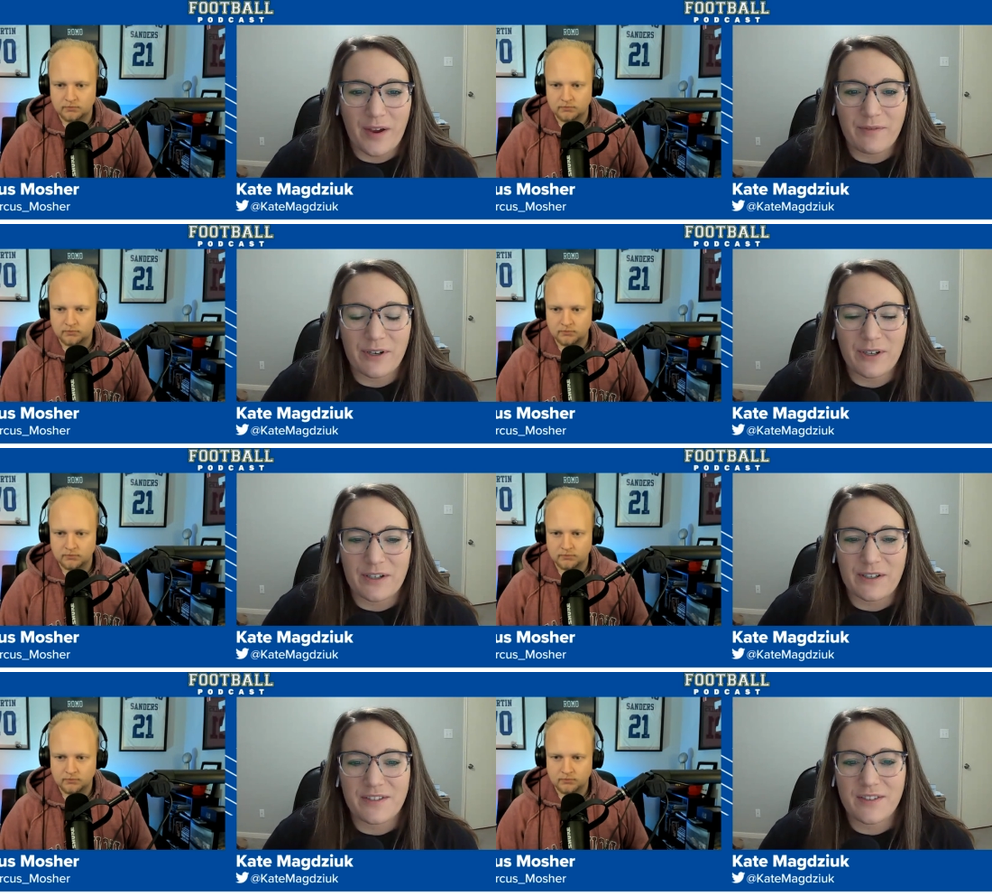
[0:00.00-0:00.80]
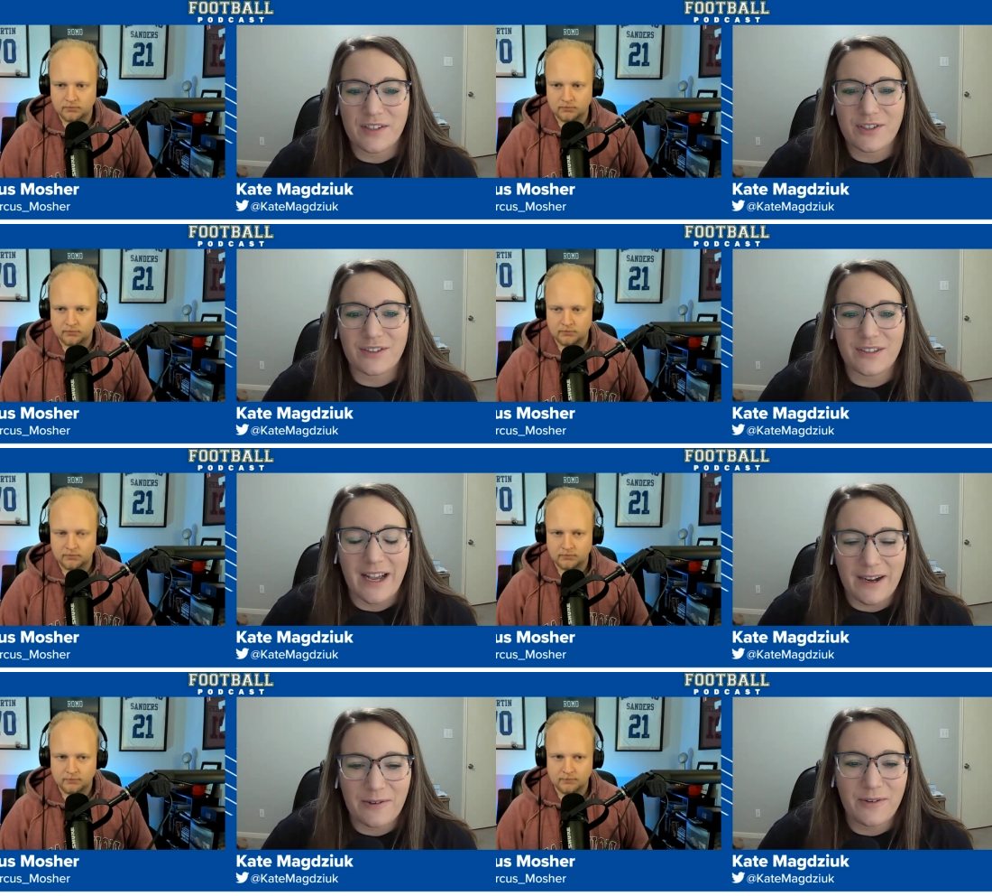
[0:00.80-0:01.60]
Speaker 1: ever heard such
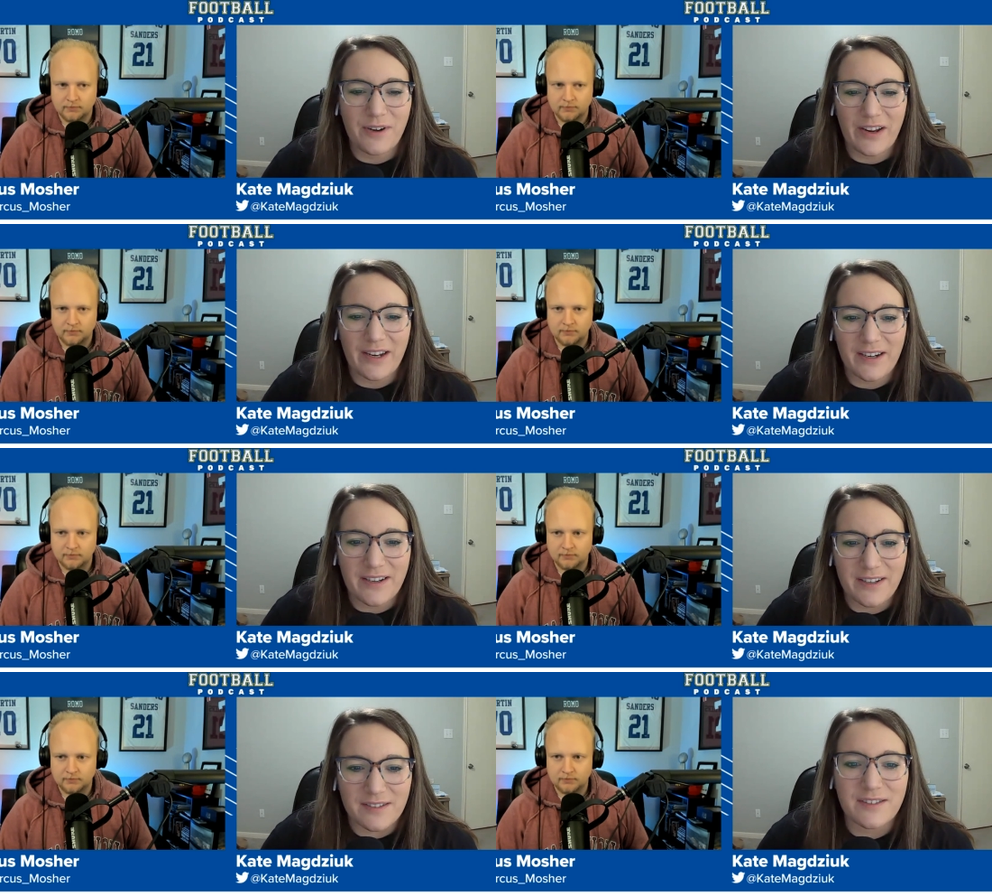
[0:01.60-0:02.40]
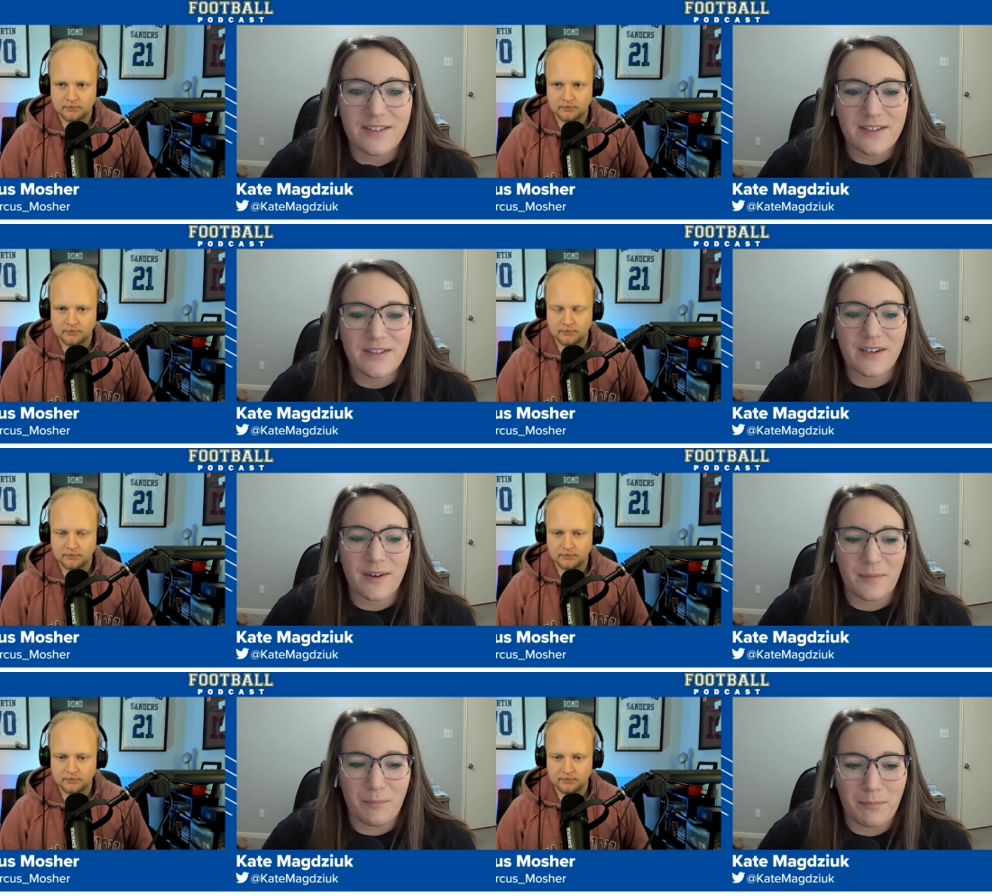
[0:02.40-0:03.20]
loud and consistent
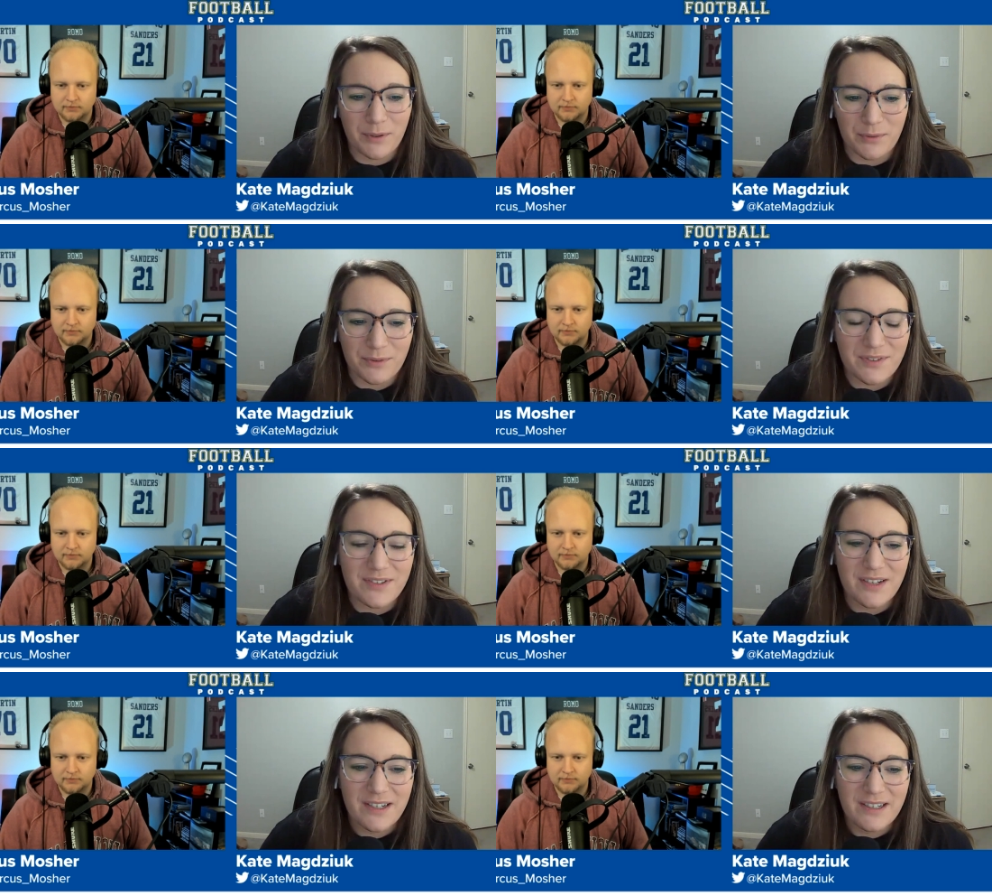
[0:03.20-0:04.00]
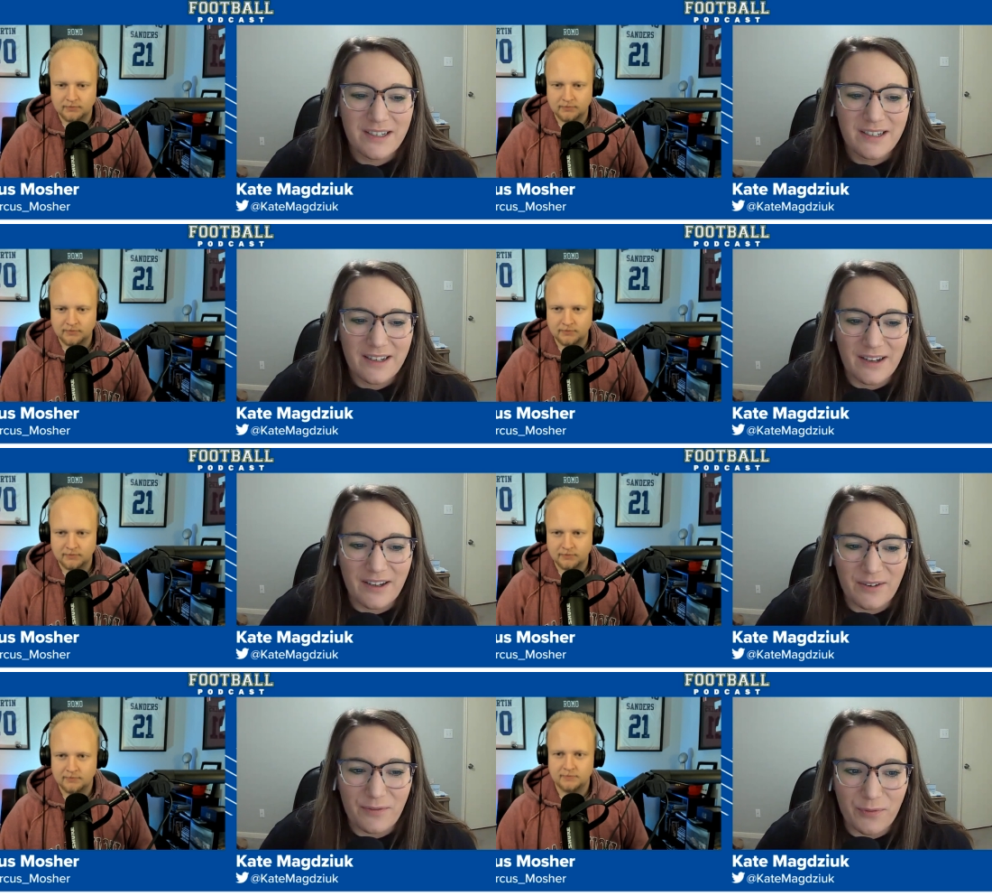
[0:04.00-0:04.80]
boos eh,
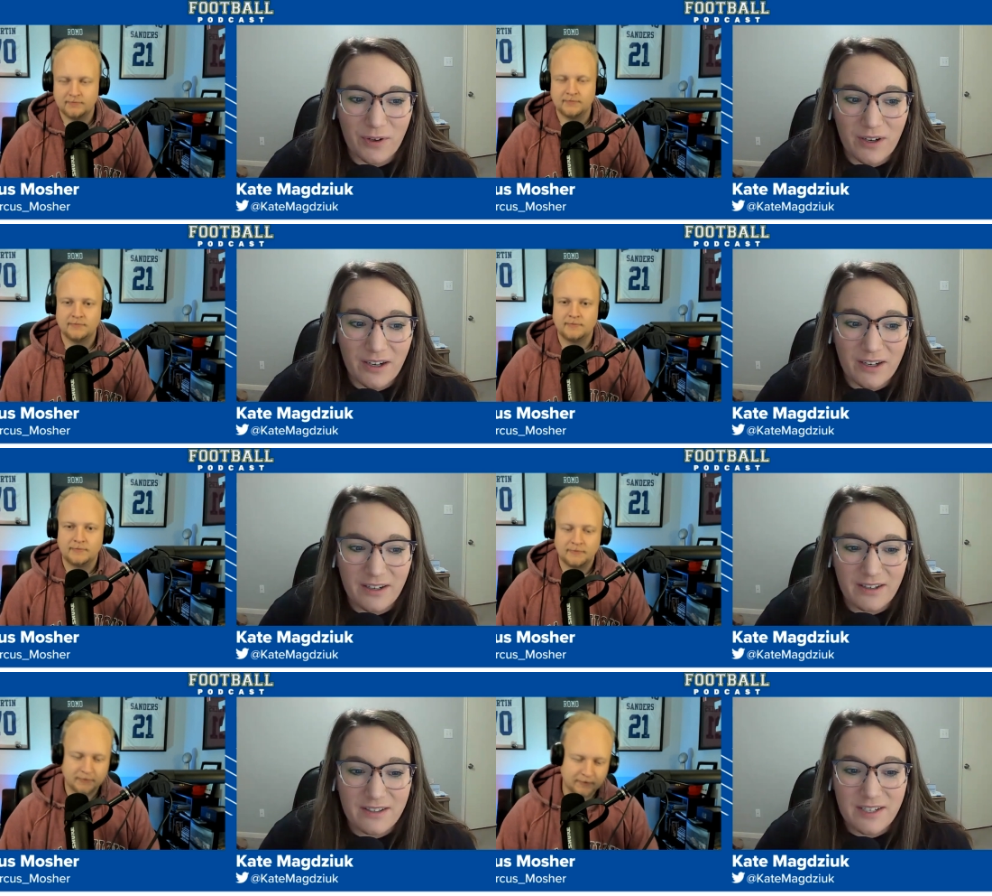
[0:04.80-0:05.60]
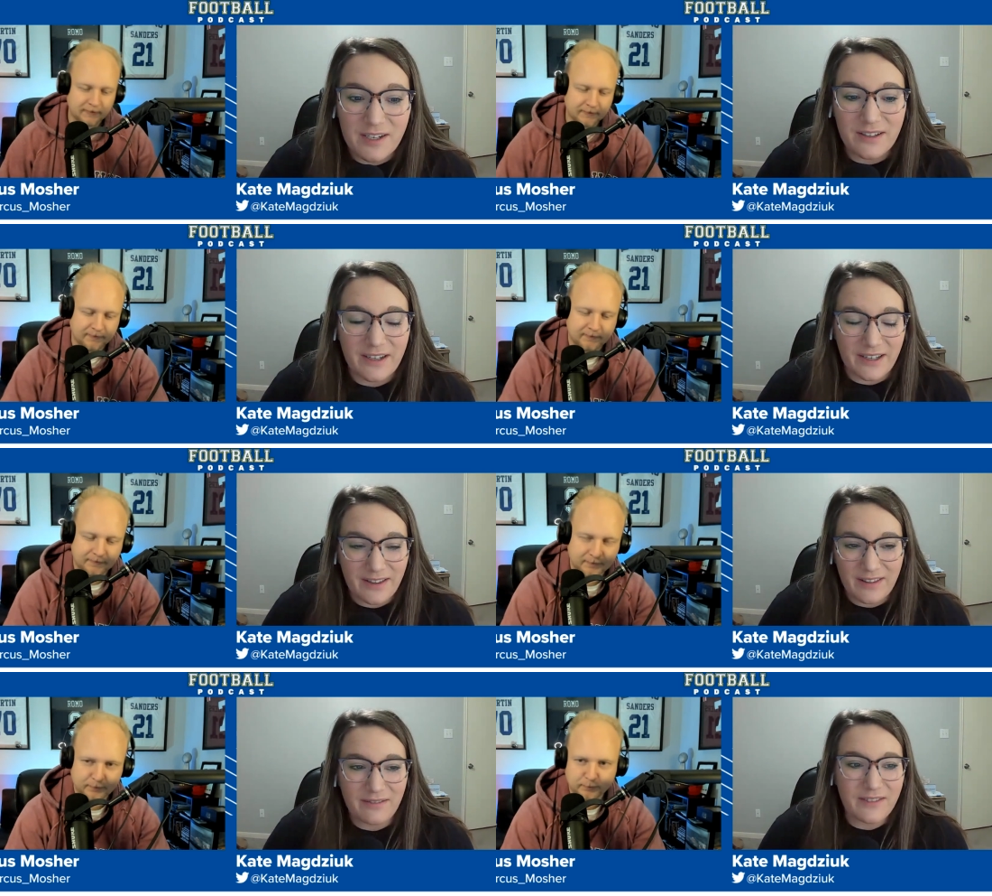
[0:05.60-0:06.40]
for a, a team like
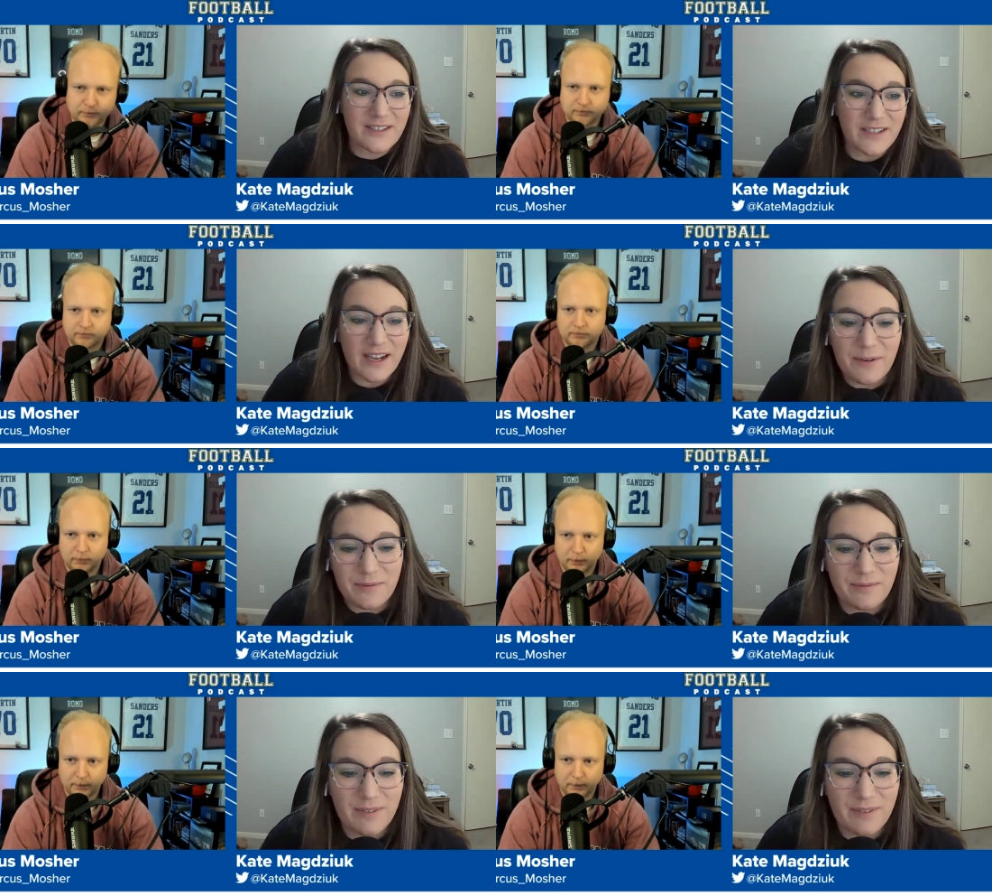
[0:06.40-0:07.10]
this guy.